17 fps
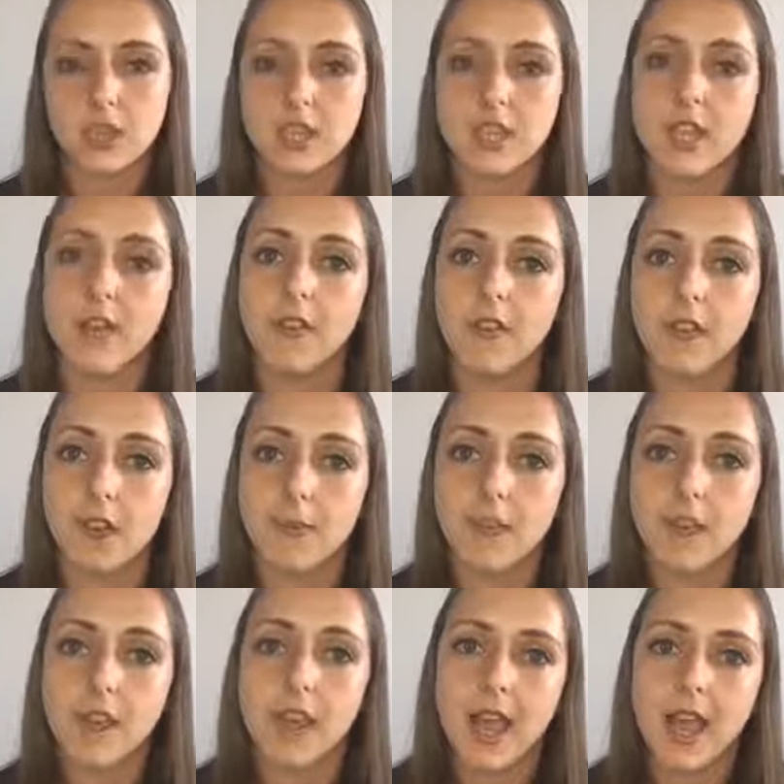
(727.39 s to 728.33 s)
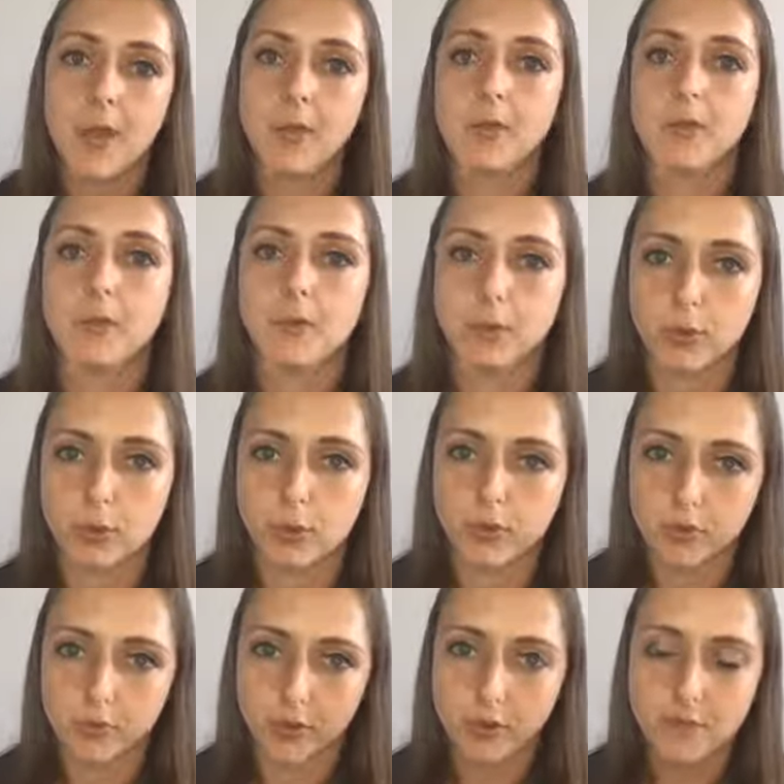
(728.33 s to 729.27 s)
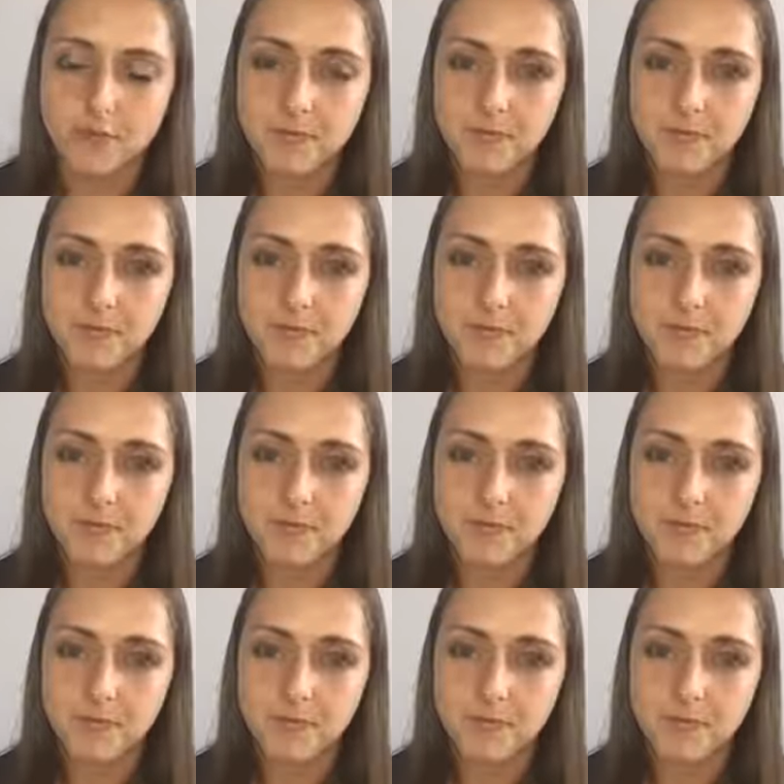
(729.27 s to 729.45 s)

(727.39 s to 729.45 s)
tell them how they've improved from.